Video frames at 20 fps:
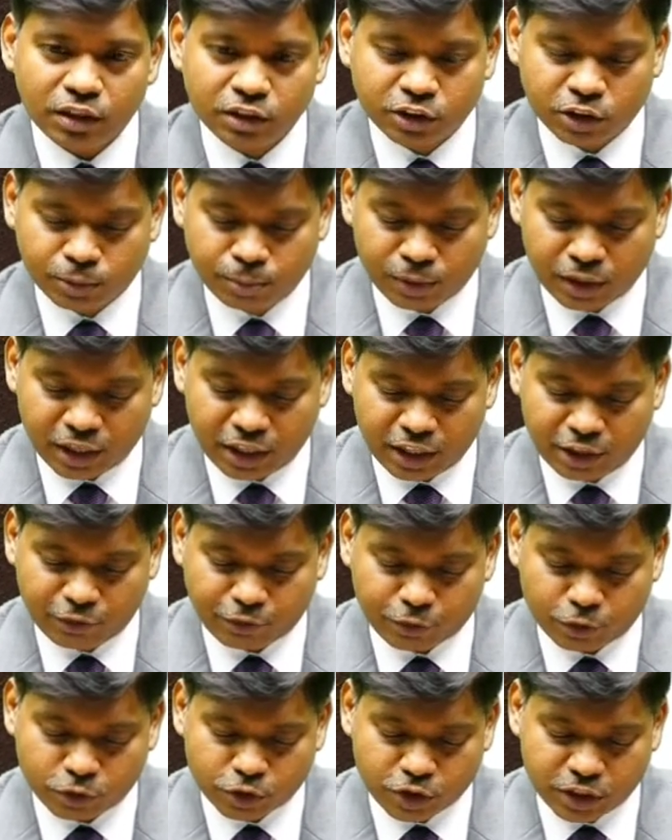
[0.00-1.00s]
Similarly,
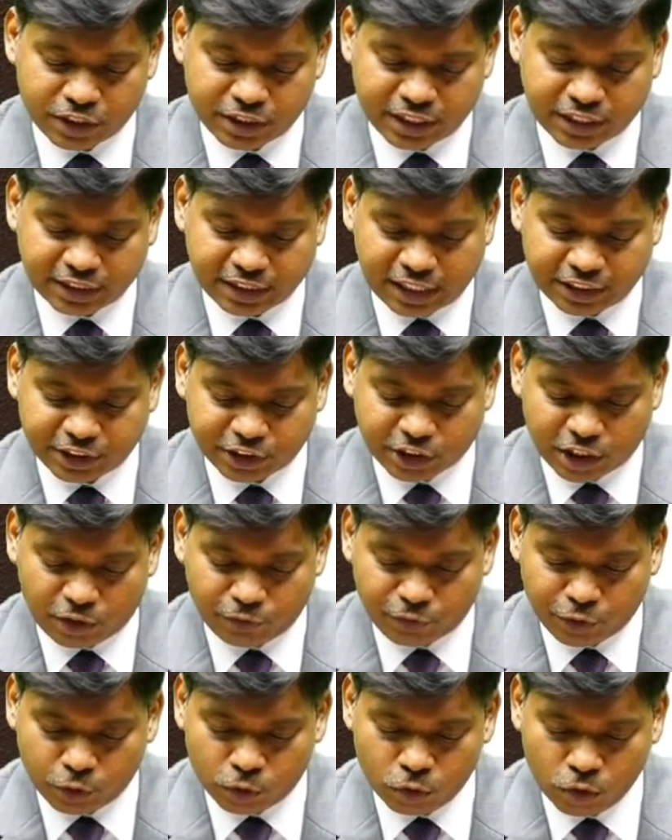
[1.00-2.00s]
if you see in the
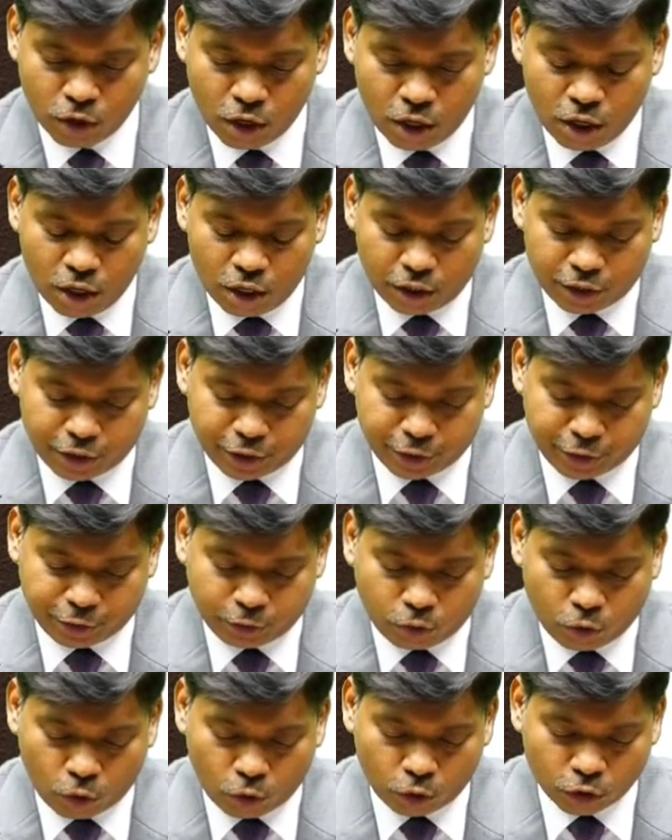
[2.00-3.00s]
sagittal view,
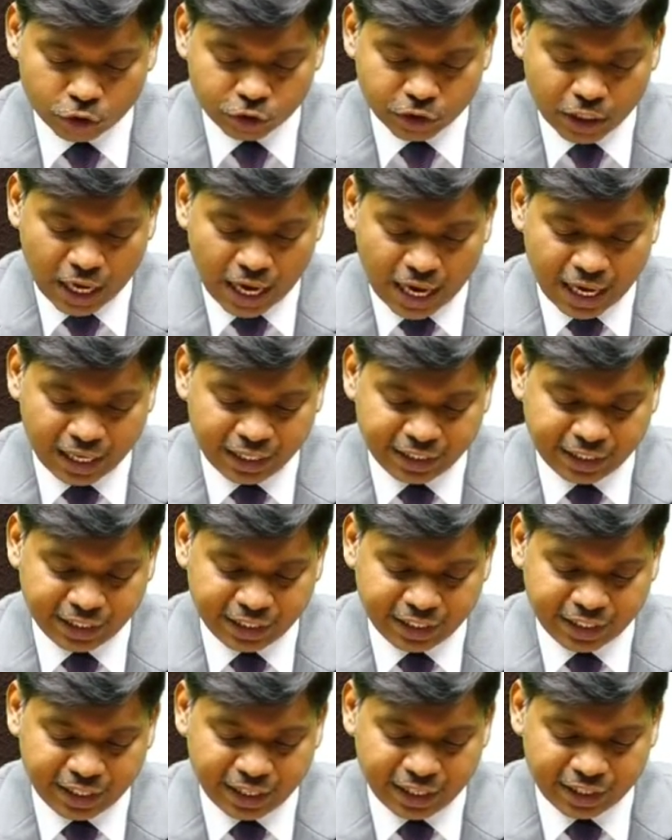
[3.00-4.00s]
it goes
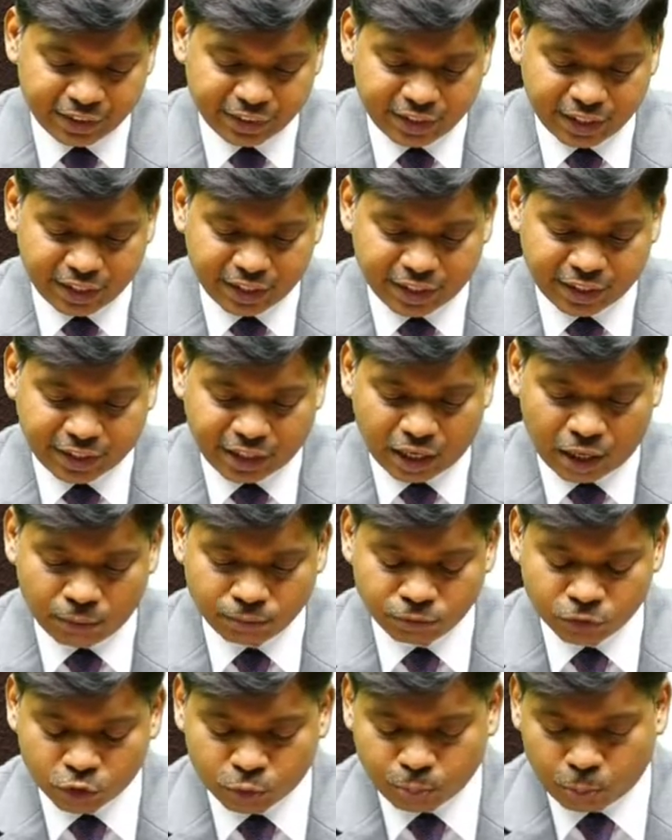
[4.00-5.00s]
anterior, then it
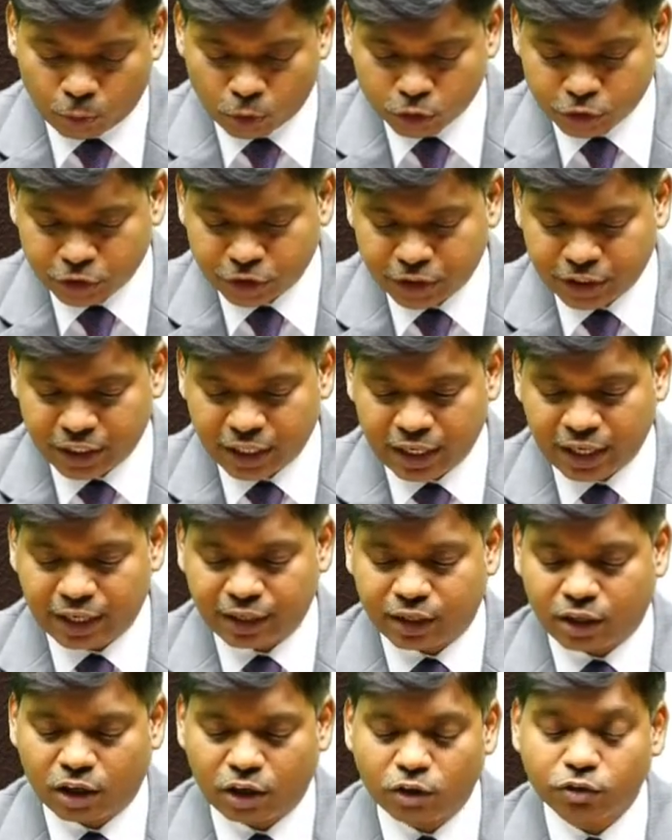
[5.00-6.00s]
comes posterior
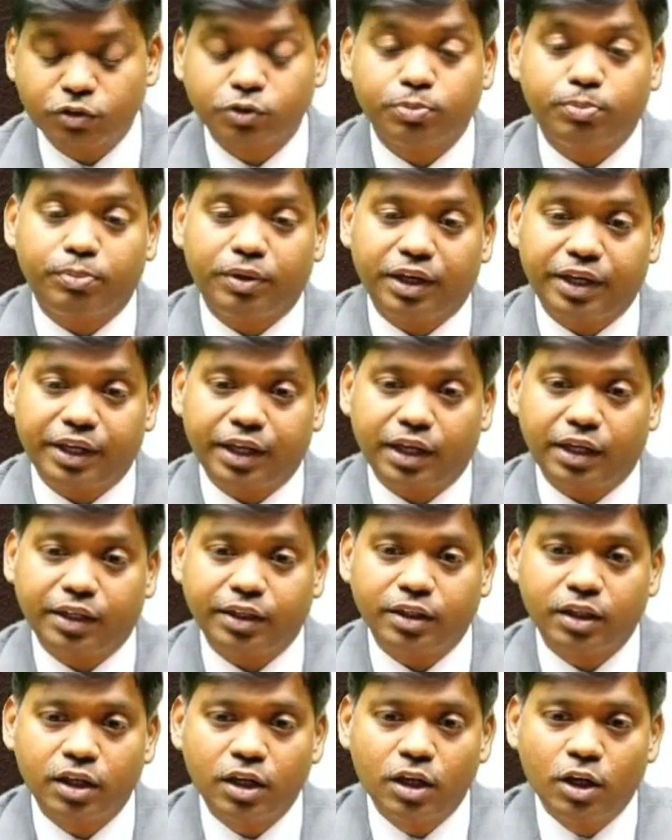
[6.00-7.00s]
and curves
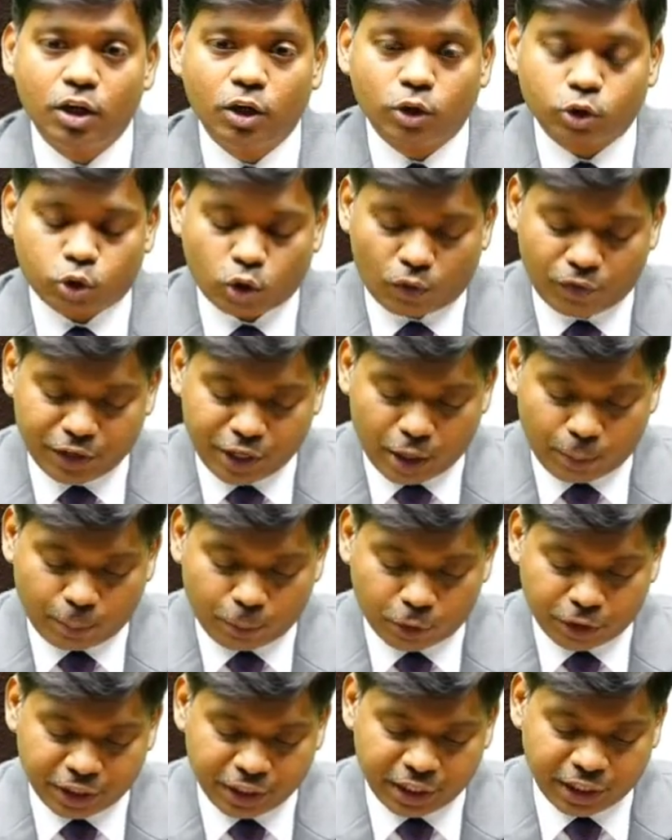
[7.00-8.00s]
medially. So, when you are
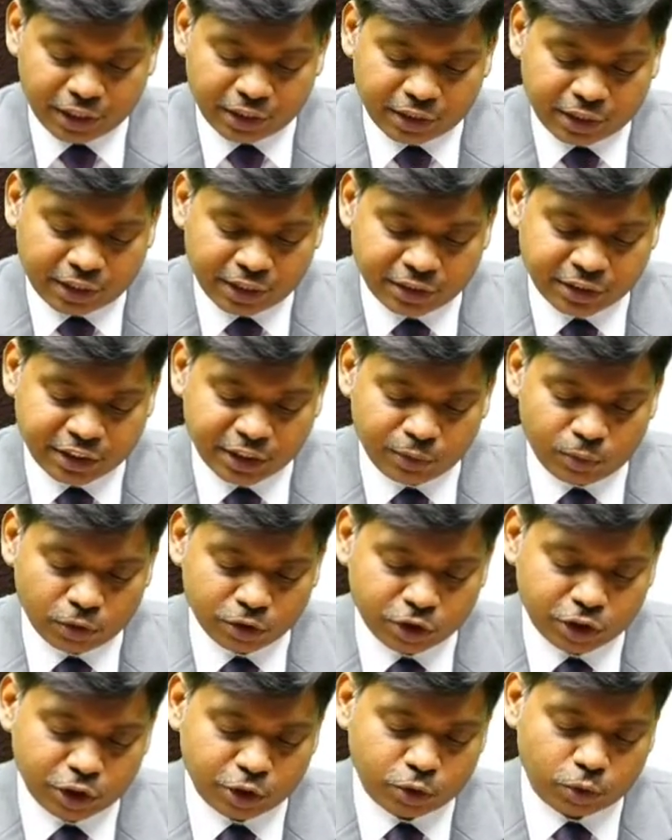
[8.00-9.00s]
putting a
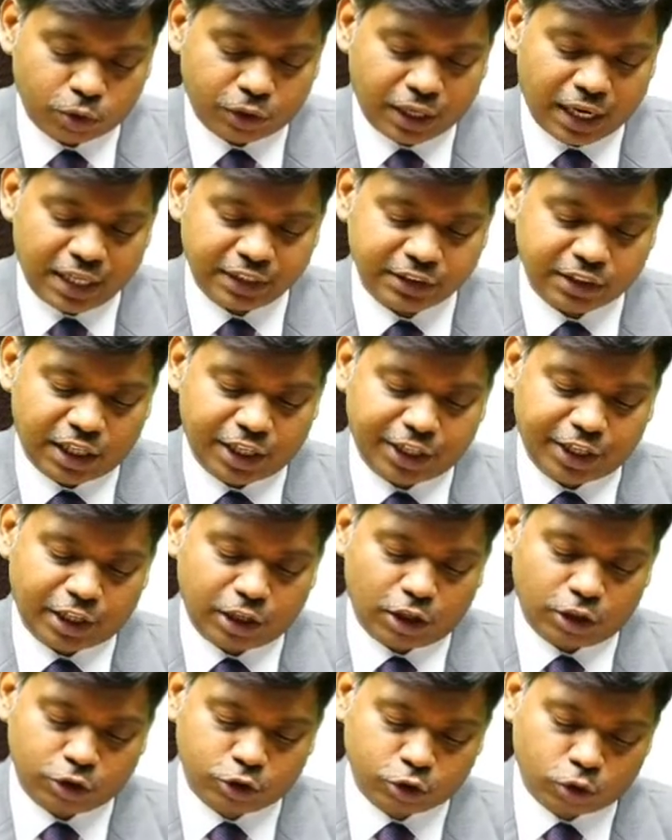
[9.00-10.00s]
C1C2
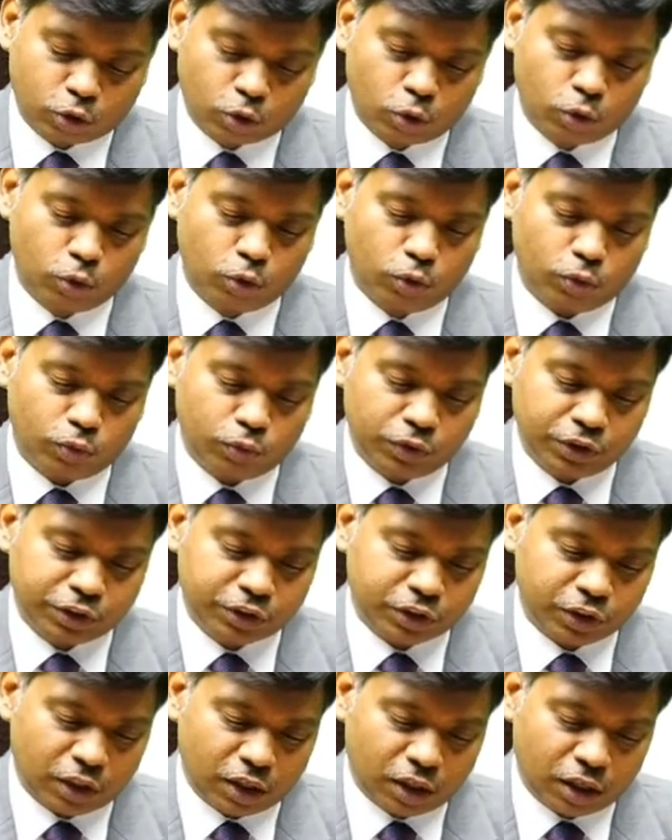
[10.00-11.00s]
transarticular screw
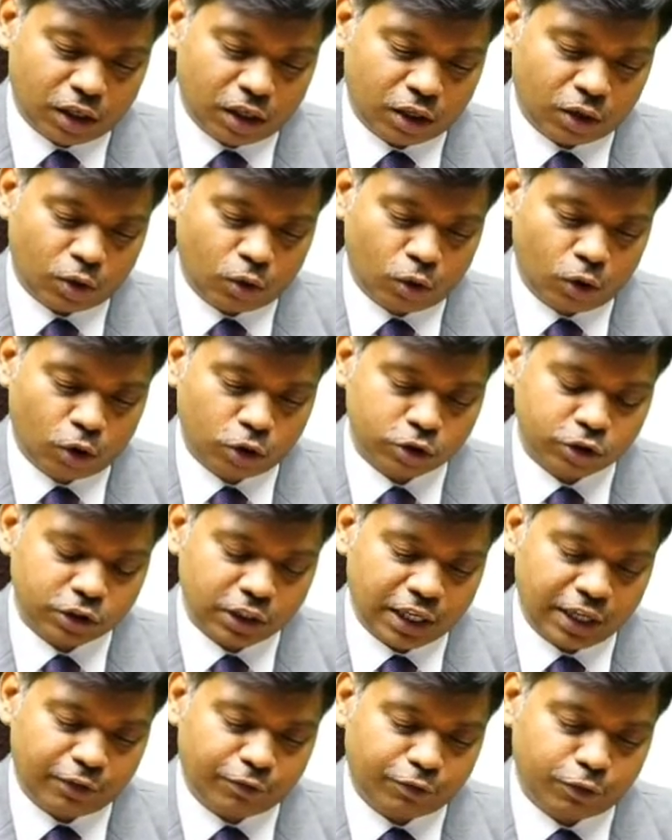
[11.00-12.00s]
which uh,
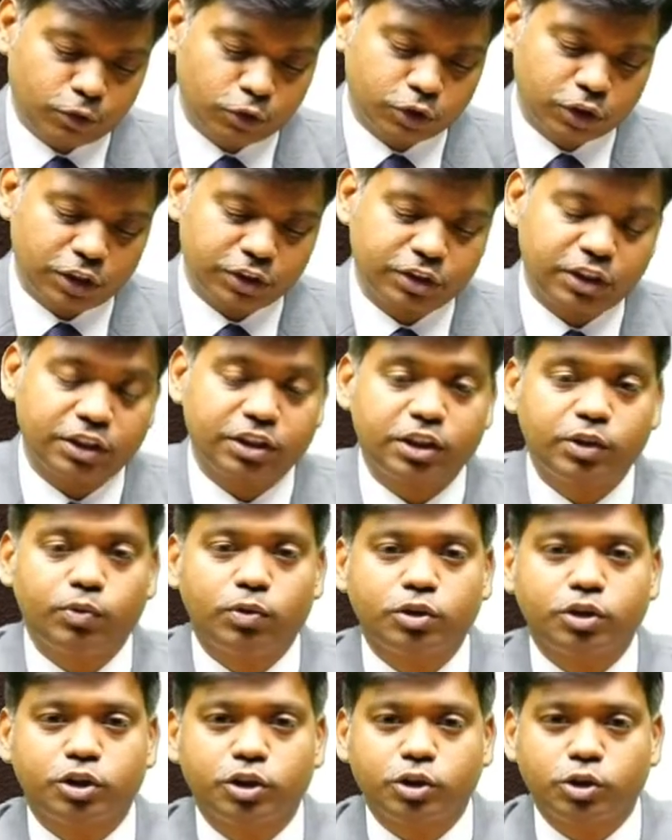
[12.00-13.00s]
goes and fuses the
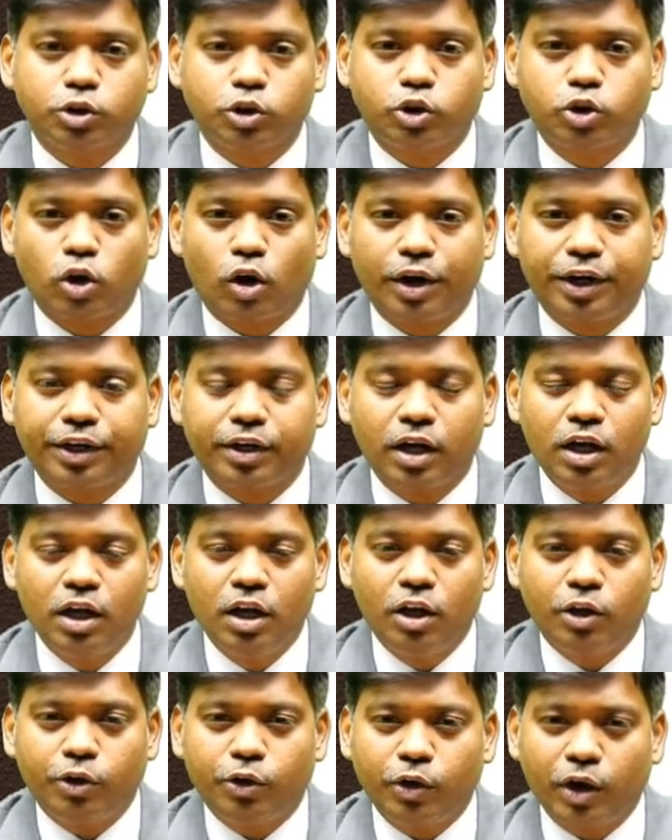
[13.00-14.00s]
C1C2 joint,
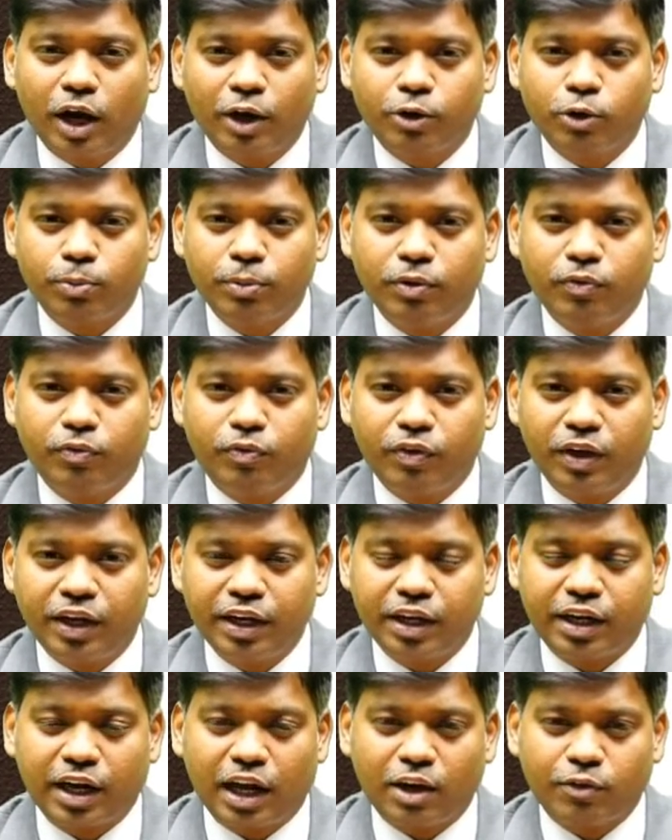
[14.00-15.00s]
you have to be
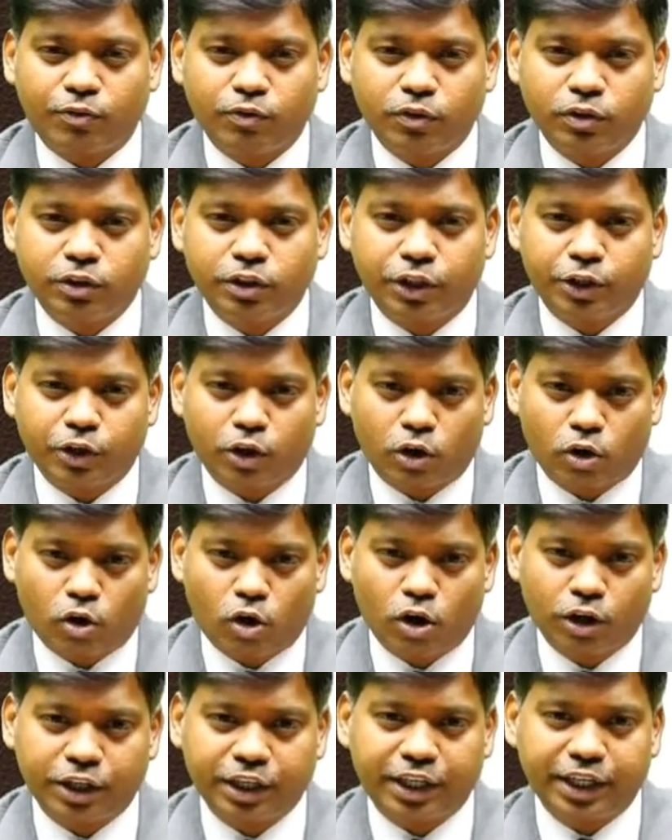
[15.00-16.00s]
very careful that you are
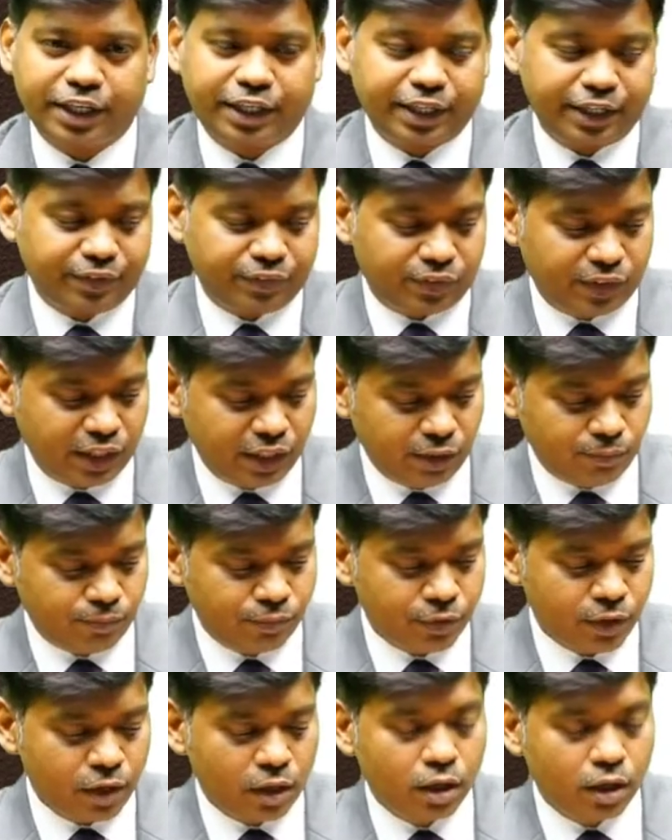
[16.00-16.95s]
not hitting the